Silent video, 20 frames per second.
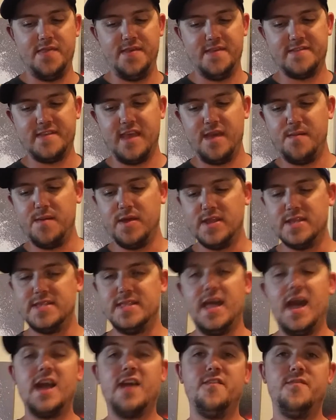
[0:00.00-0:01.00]
this game and a
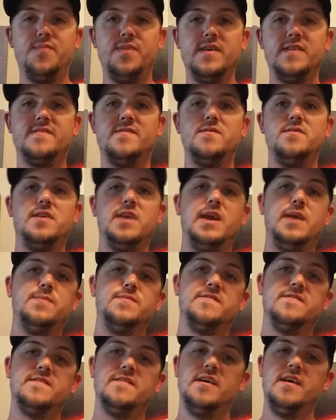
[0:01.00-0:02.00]
stack of PS2
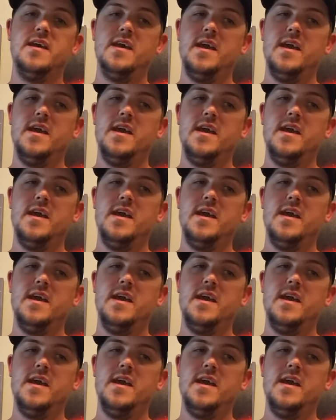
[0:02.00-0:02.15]
games.